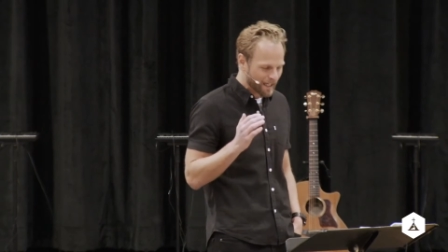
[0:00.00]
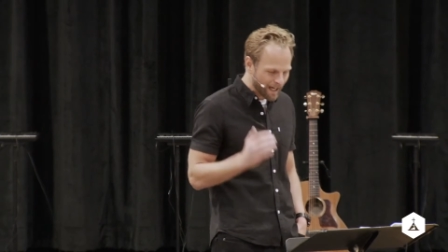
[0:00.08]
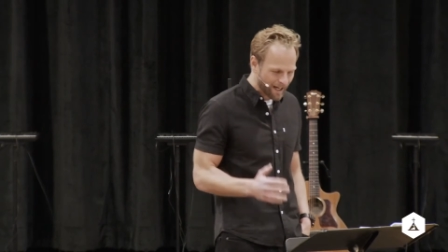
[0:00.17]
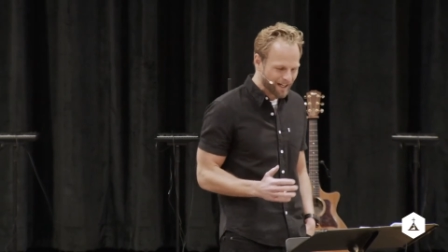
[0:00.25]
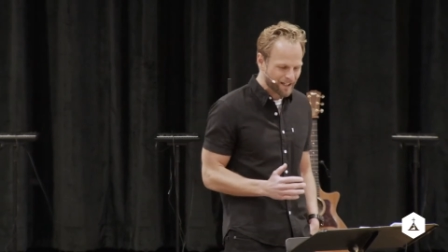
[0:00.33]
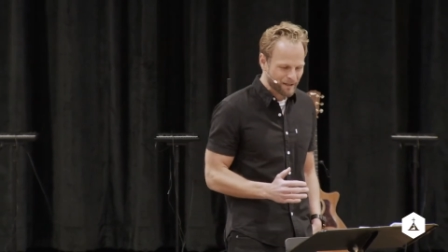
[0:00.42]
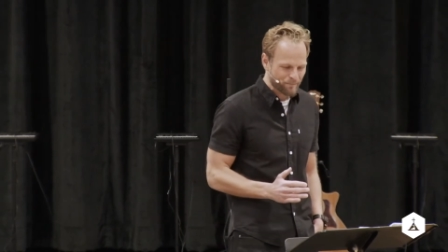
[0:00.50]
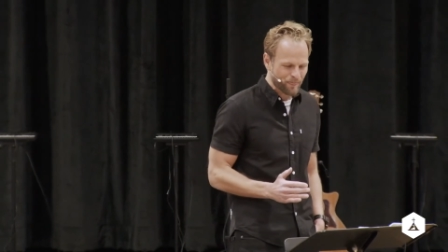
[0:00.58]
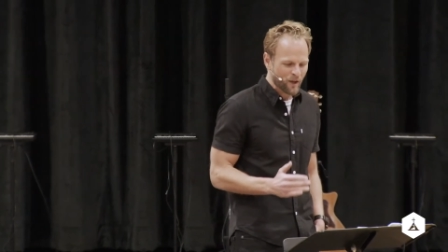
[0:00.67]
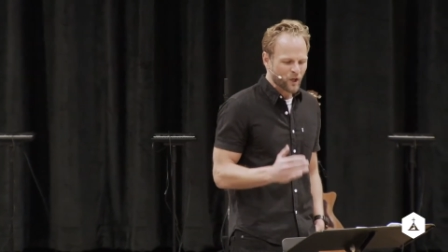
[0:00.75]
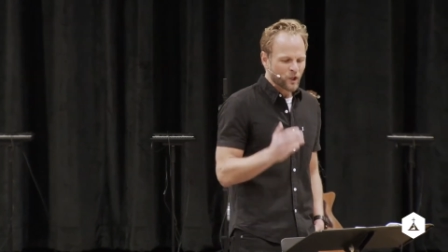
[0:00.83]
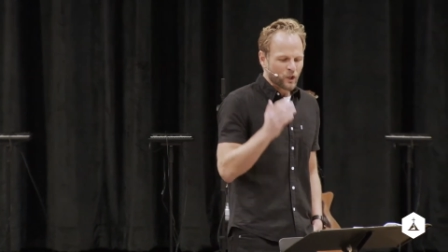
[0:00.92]
time
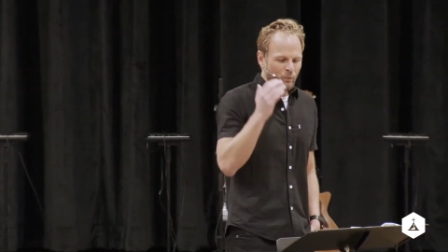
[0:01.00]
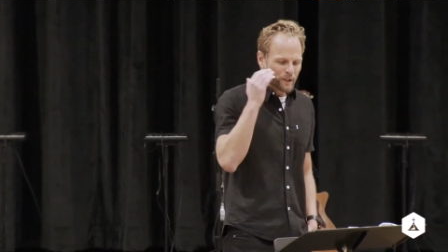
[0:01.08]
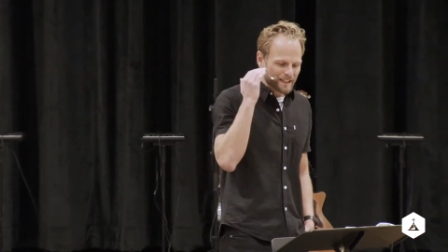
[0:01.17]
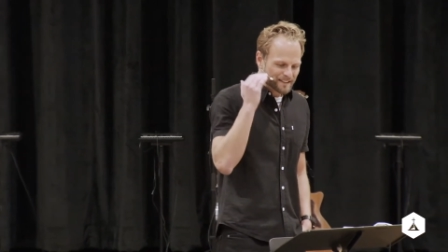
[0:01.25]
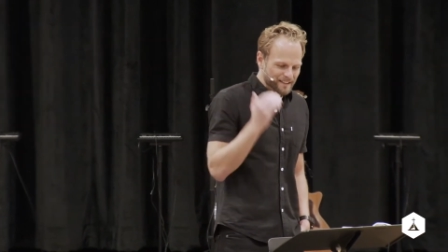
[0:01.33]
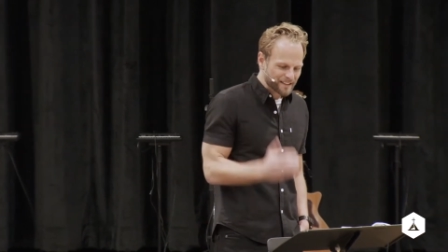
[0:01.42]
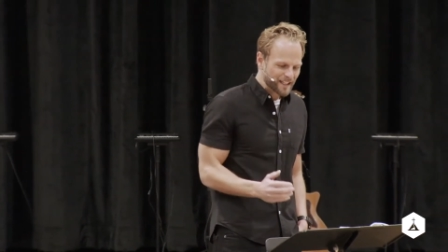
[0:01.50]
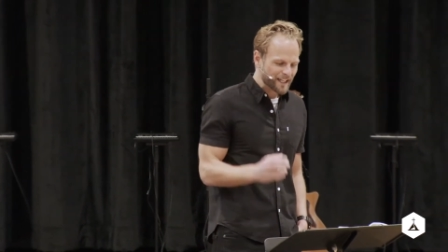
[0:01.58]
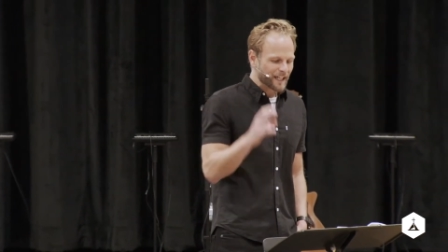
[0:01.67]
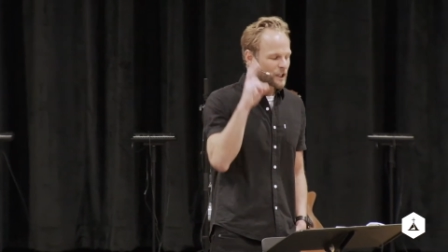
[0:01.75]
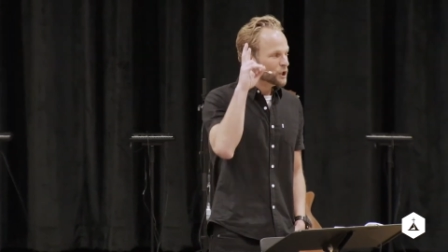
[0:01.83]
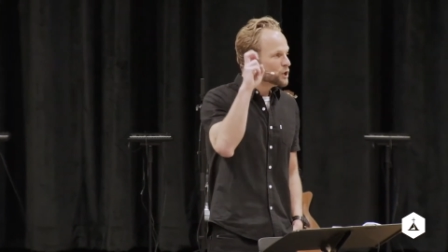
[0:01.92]
we
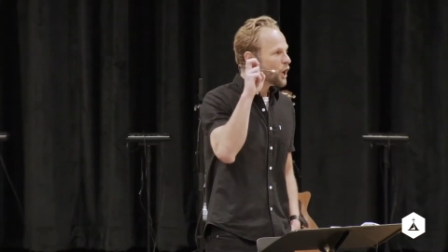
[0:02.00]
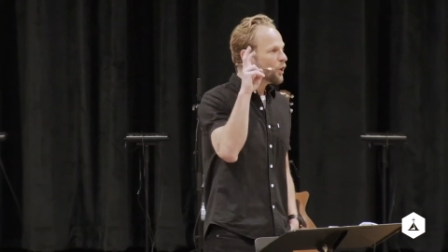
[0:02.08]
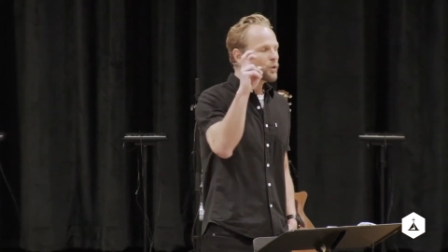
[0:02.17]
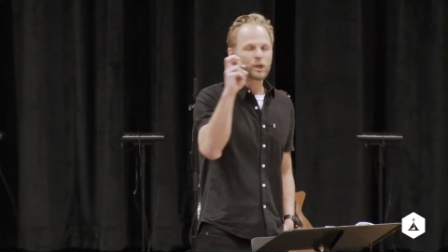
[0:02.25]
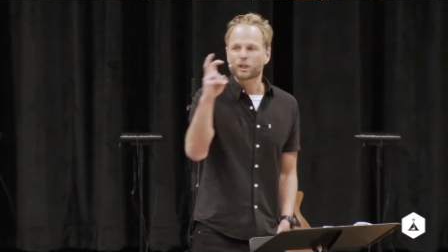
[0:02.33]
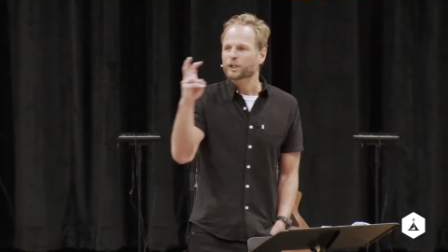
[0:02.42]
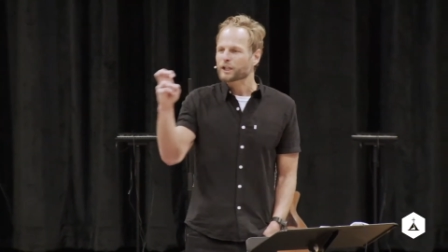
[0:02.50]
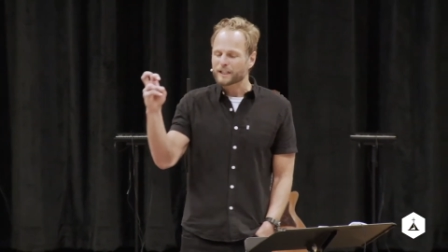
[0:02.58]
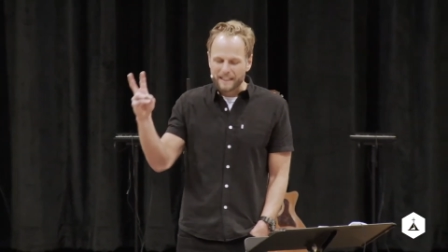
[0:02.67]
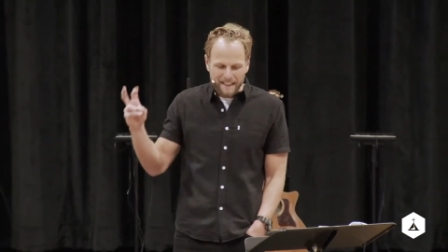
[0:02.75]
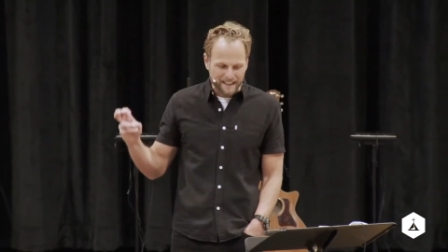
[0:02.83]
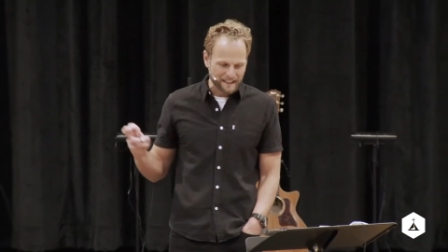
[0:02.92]
see no
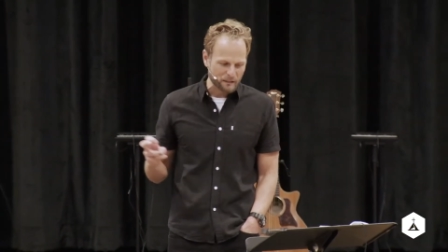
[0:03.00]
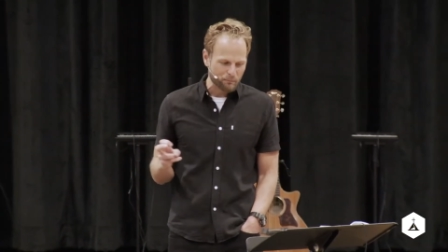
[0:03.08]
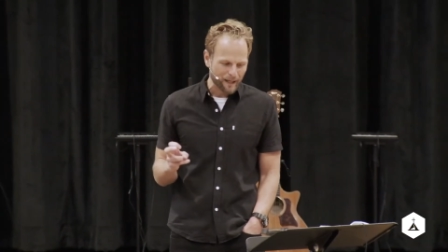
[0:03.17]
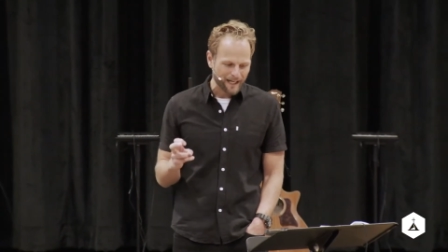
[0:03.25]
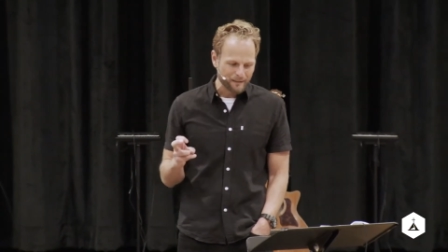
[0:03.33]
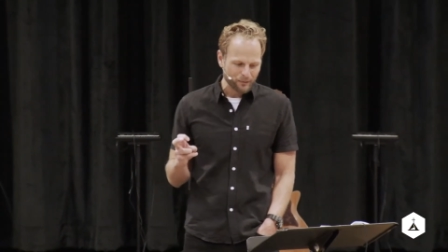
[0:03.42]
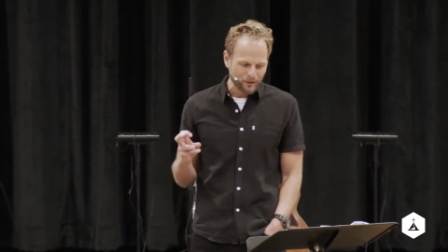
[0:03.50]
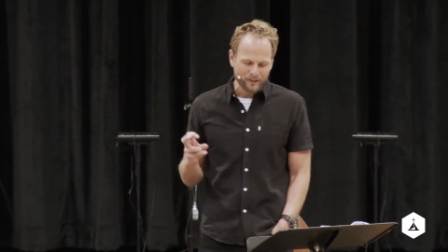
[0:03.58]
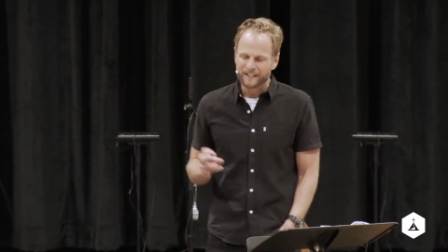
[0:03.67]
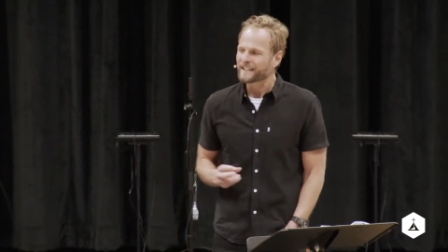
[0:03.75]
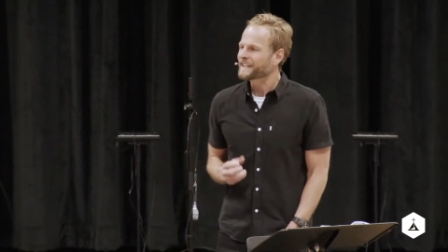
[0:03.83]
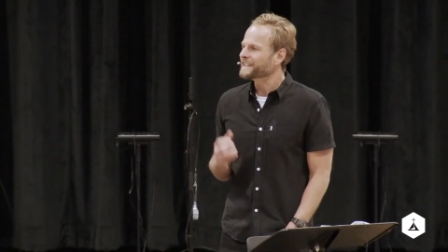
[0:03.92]
good in the Bible,
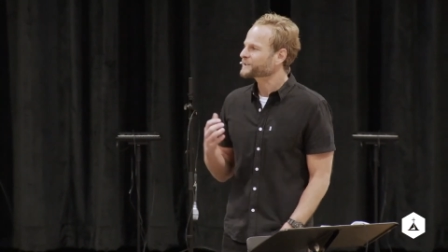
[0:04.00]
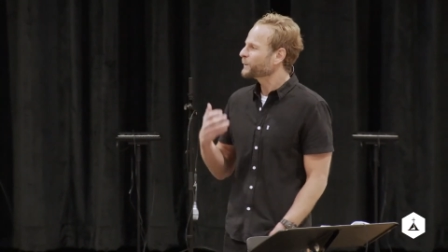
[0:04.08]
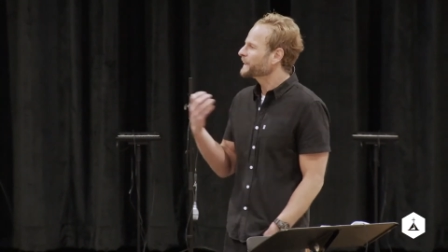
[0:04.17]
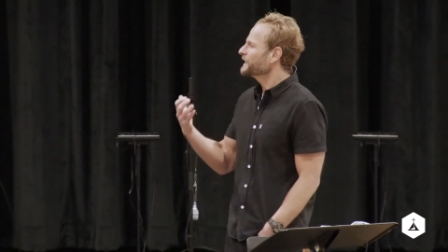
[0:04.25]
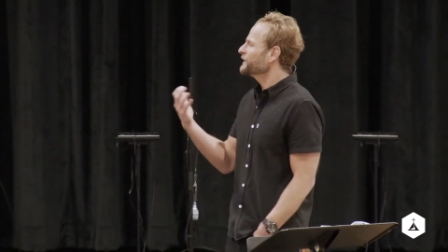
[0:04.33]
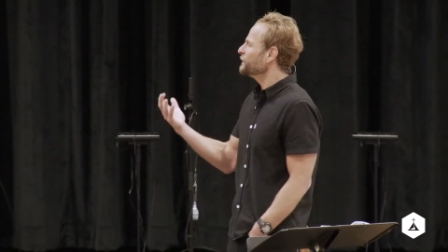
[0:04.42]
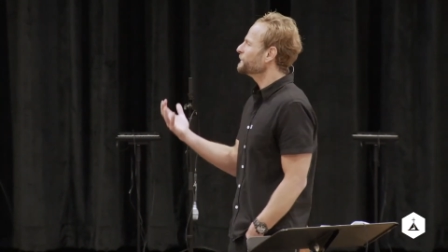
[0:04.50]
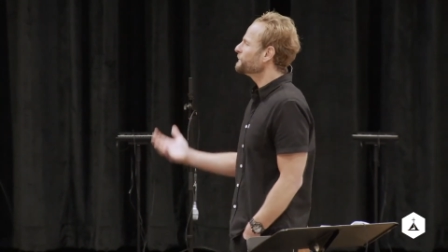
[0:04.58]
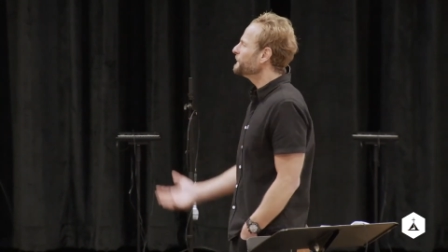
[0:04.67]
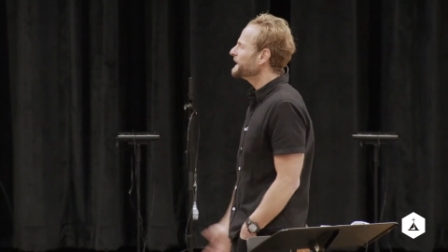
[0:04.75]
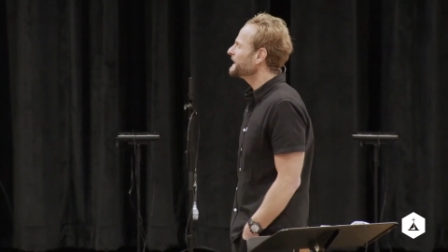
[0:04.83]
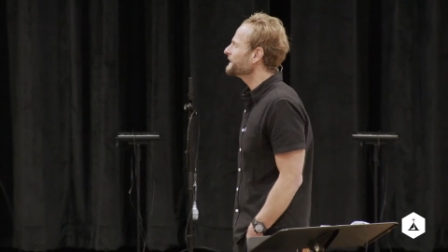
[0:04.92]
it's when a human
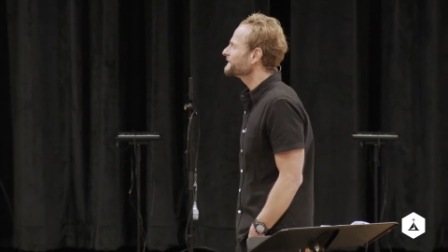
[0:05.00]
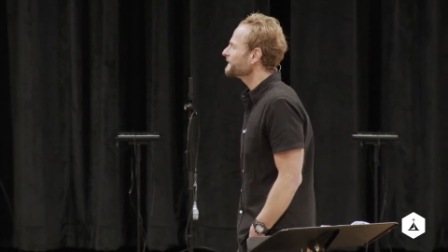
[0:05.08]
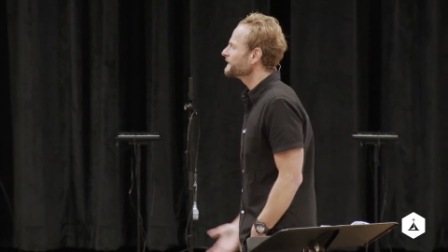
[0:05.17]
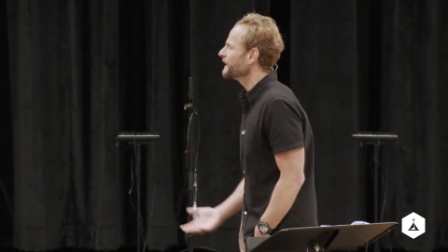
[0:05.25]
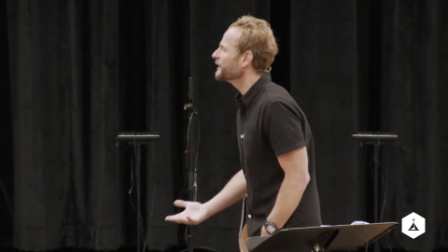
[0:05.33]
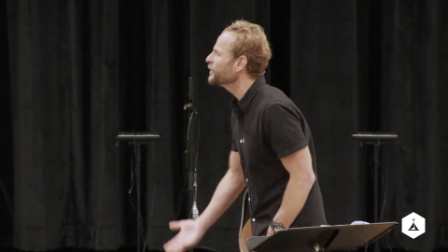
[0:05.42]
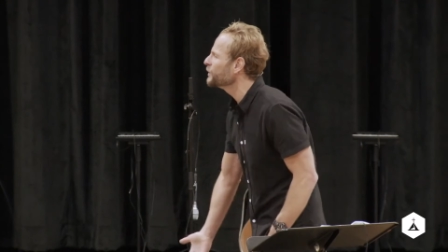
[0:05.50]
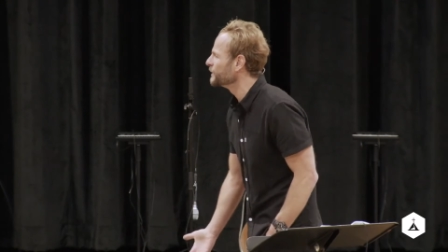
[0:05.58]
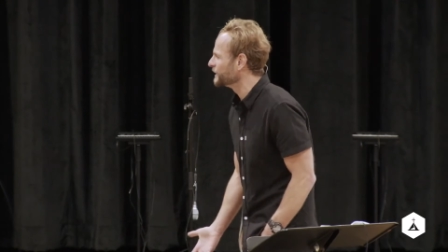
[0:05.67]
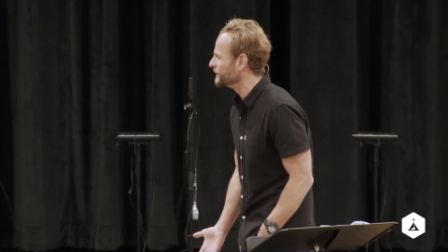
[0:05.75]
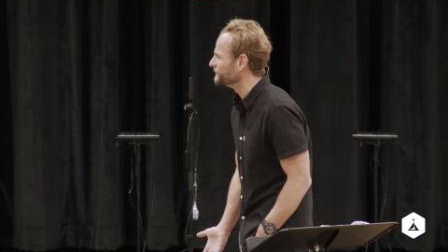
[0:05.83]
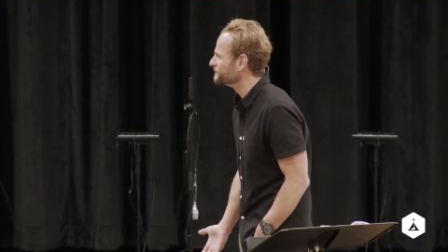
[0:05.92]
being is
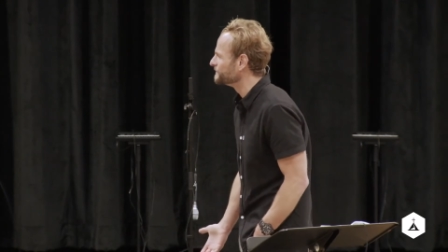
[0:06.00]
alone.